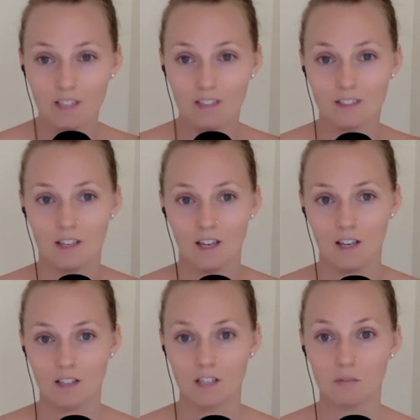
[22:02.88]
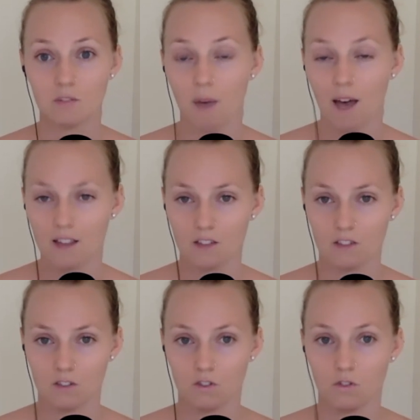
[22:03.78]
these types of
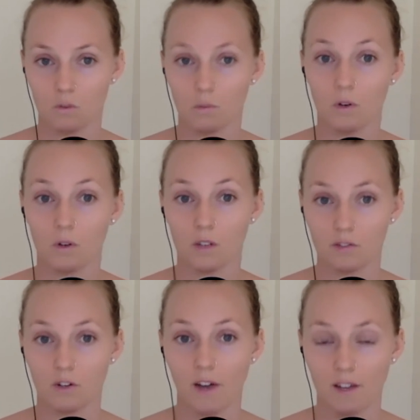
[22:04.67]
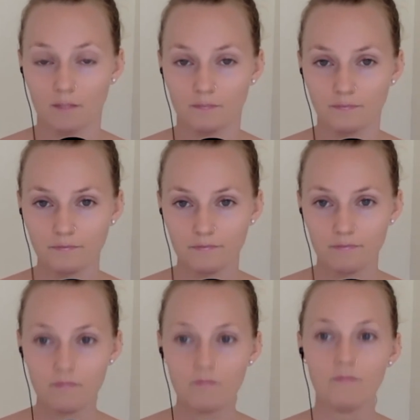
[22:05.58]
pathogens to proliferate?
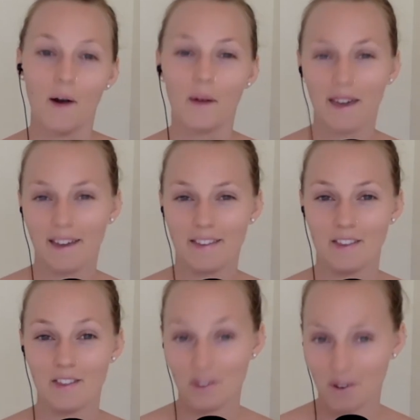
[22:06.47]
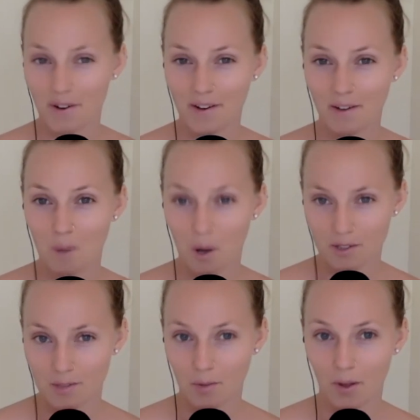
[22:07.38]
Okay, the third
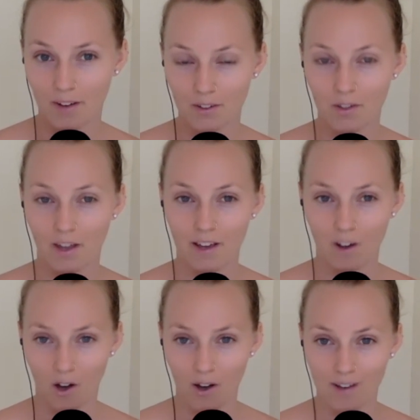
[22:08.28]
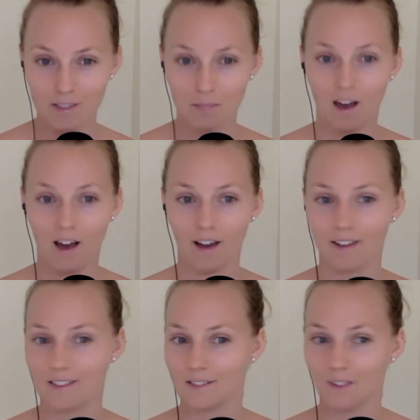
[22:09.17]
possible underlying cause
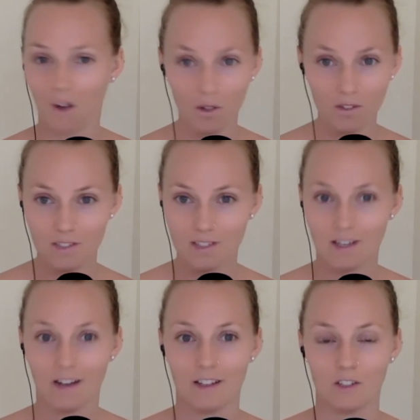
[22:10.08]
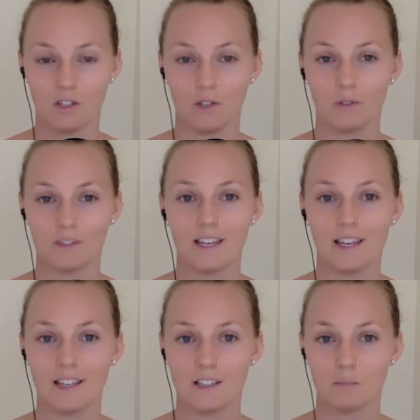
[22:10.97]
behind all of these gut issues
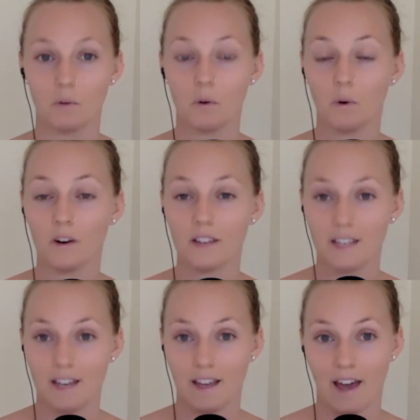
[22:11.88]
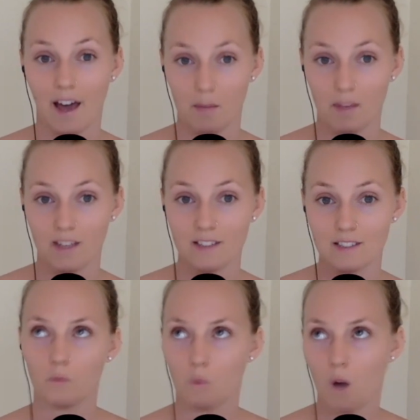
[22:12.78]
is poor eating
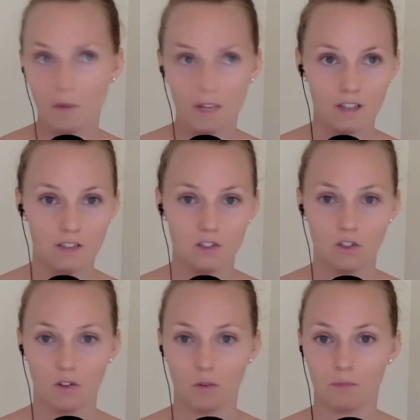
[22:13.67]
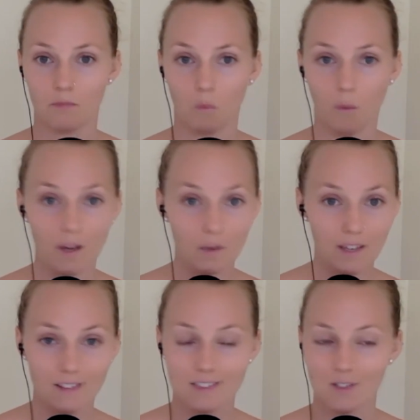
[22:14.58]
habits. What we consume, when we
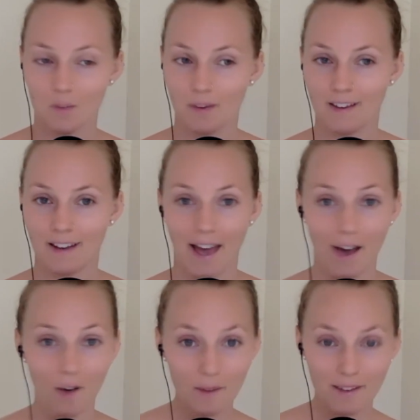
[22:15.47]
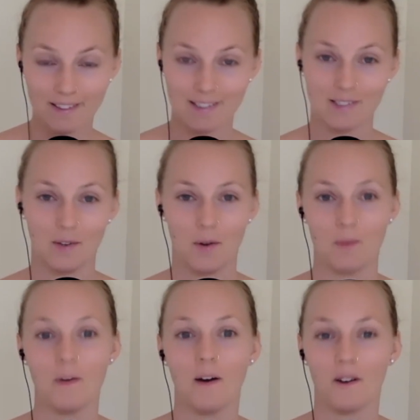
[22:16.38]
consume it, how we
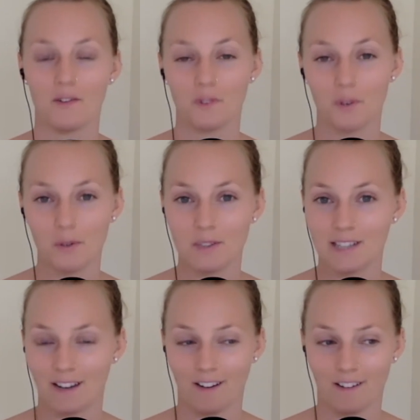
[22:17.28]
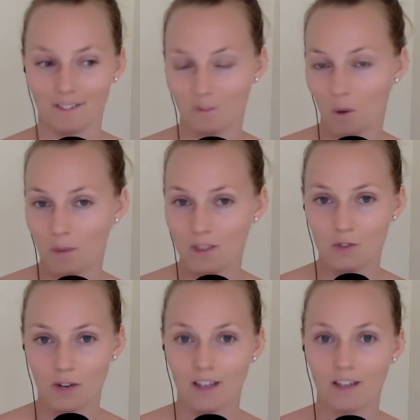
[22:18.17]
consume our foods and what we
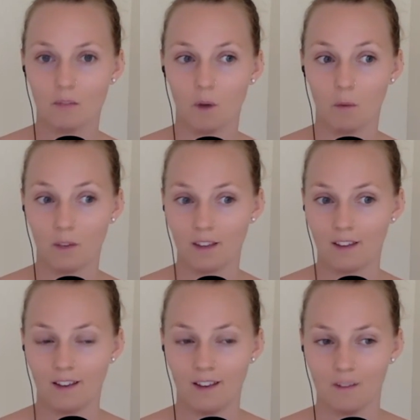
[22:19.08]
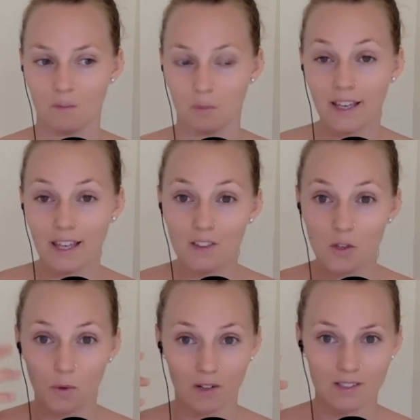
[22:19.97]
drink, what we bring in
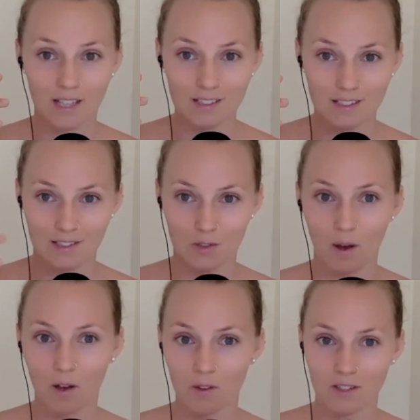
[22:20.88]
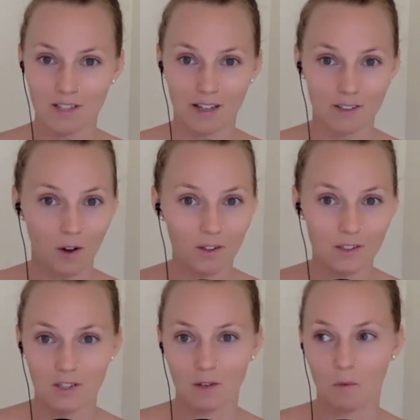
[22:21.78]
through our senses as well, the
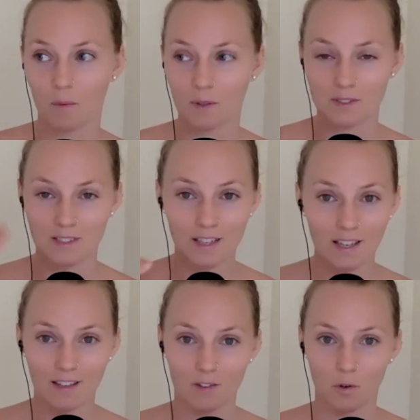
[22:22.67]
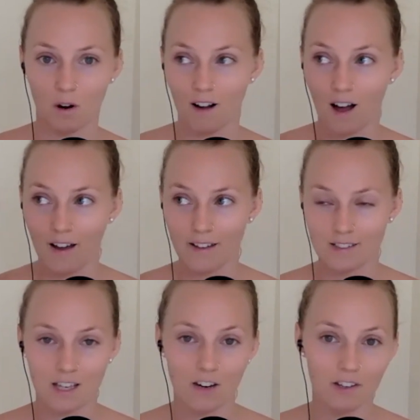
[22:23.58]
technology, what we're seeing through our eyes,
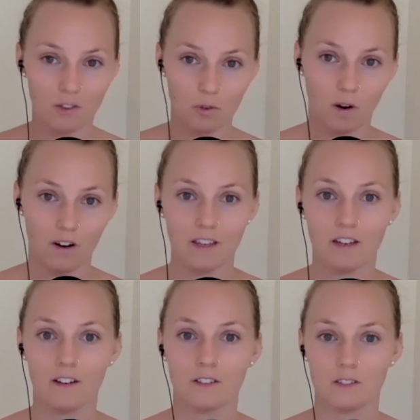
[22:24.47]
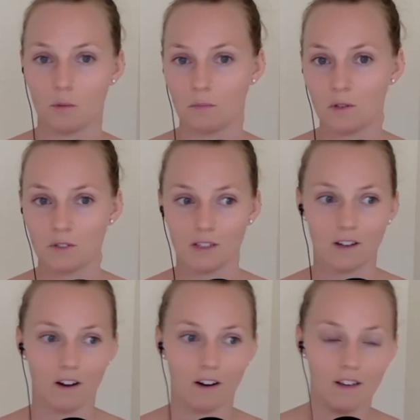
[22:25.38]
hearing through our ears, our
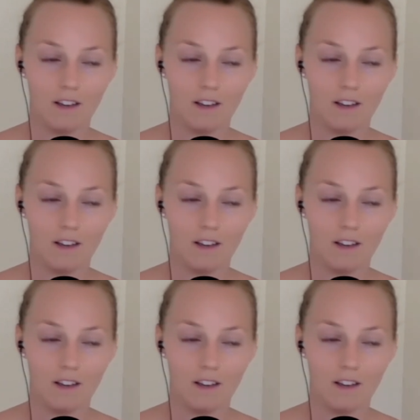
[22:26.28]
music, our,